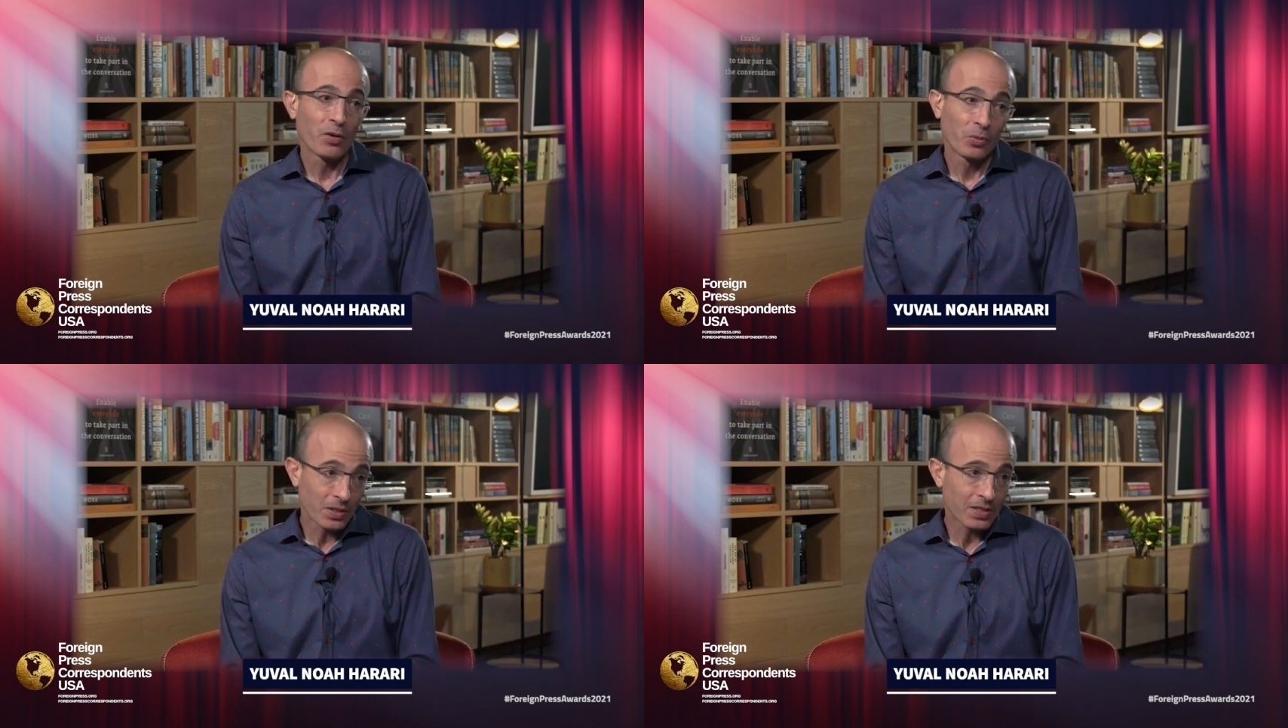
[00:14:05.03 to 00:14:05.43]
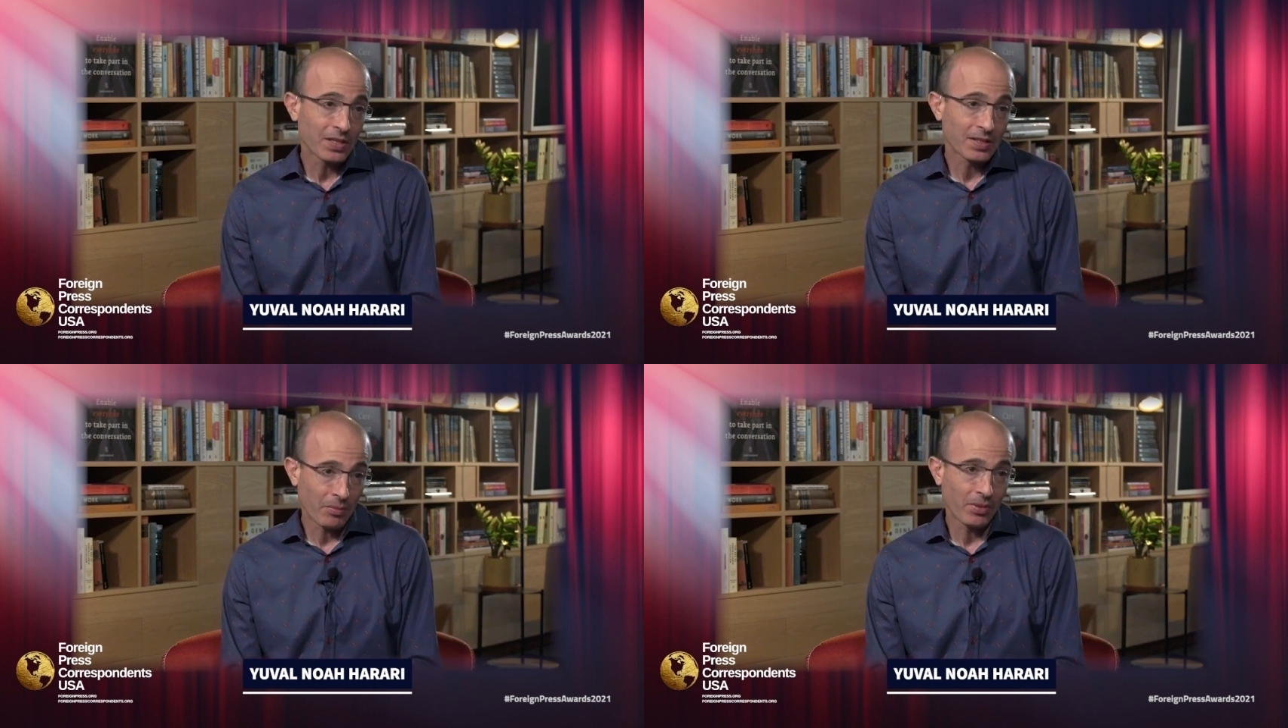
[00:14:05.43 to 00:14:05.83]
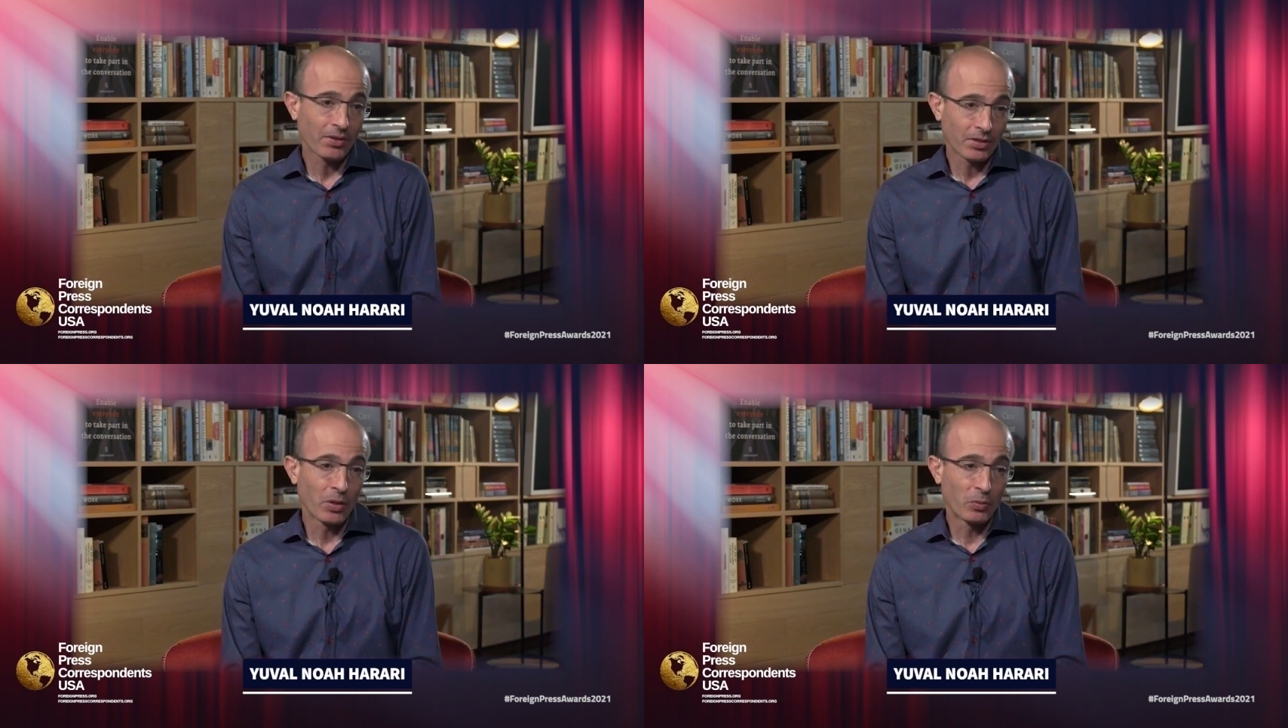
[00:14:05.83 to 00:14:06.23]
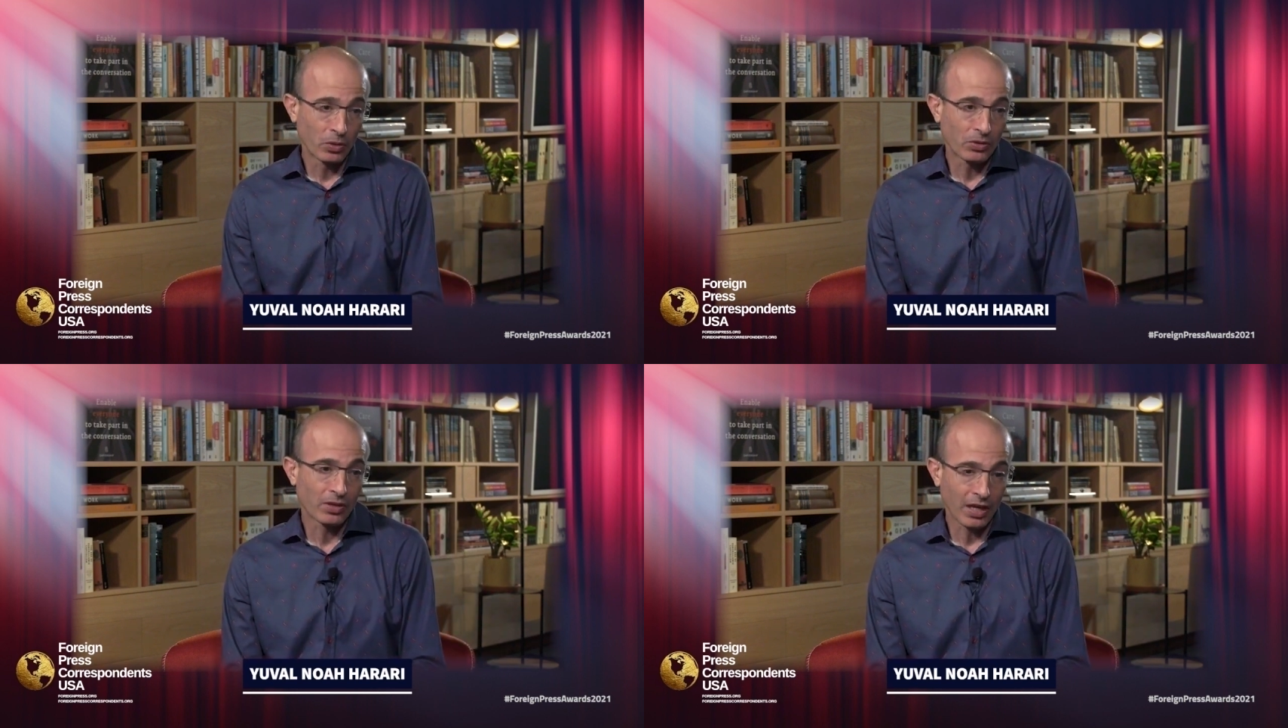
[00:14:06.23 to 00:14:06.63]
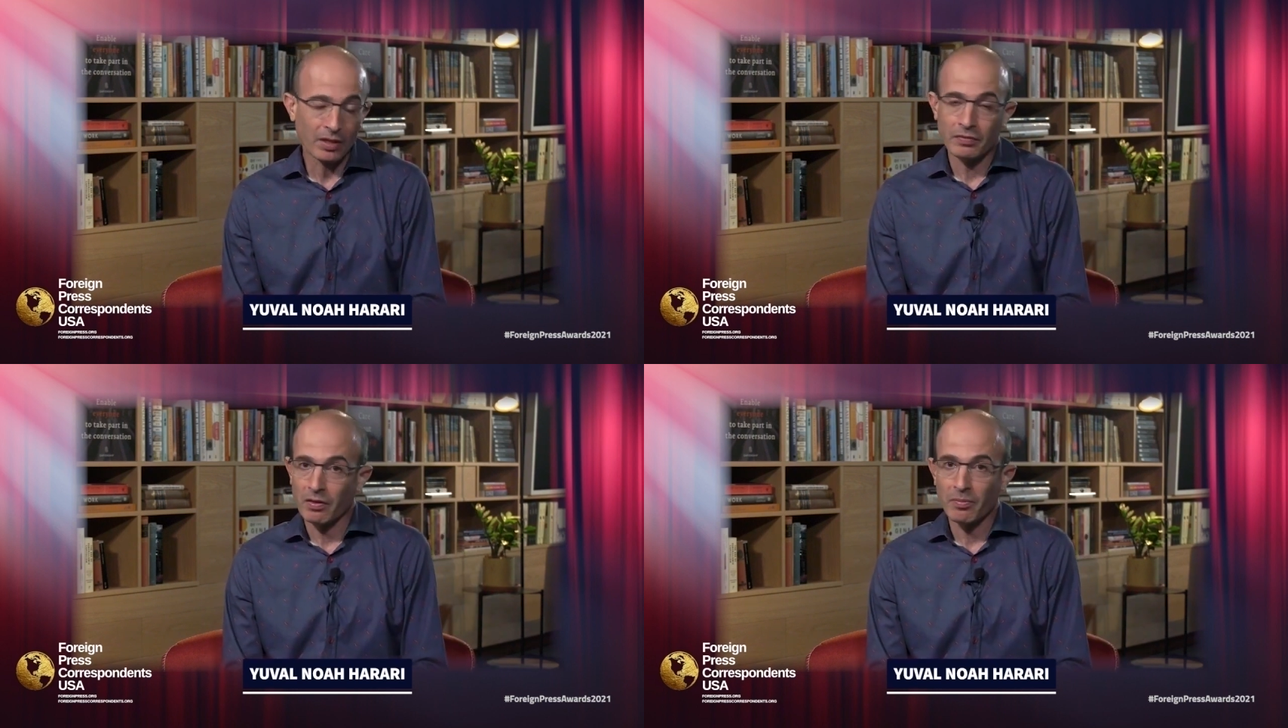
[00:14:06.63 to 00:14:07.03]
would say something that I would like
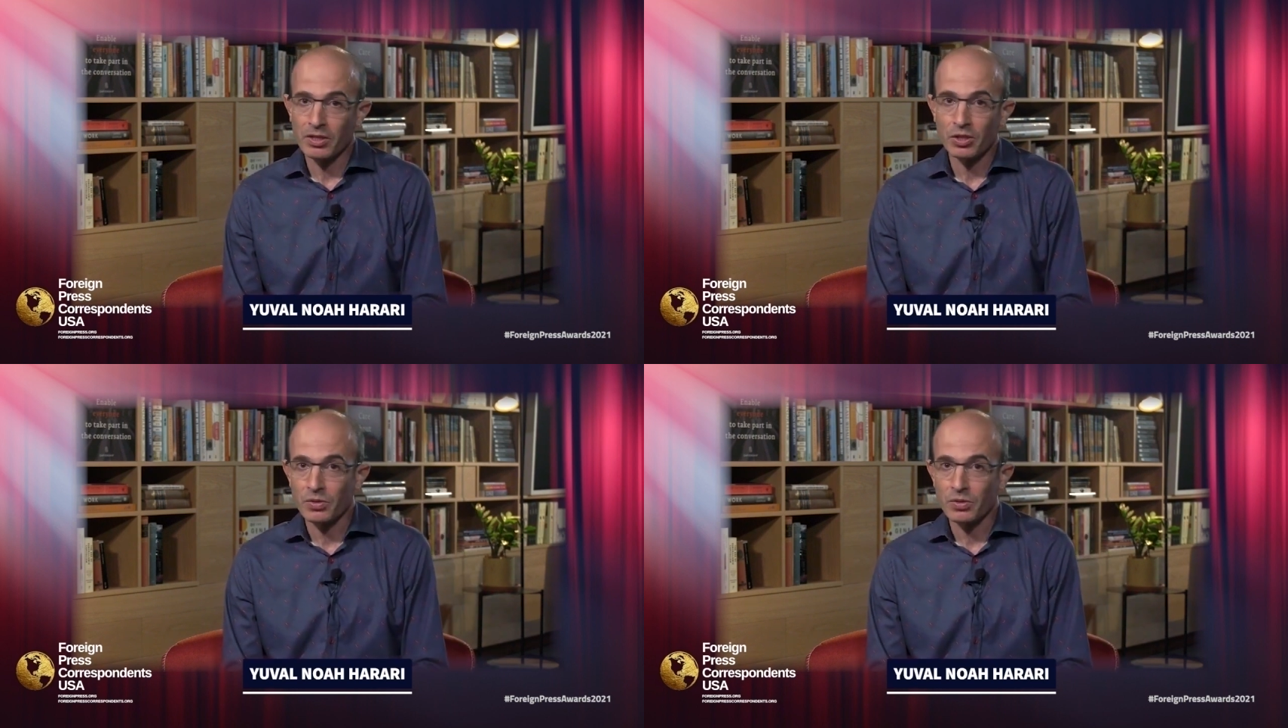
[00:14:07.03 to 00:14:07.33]
very much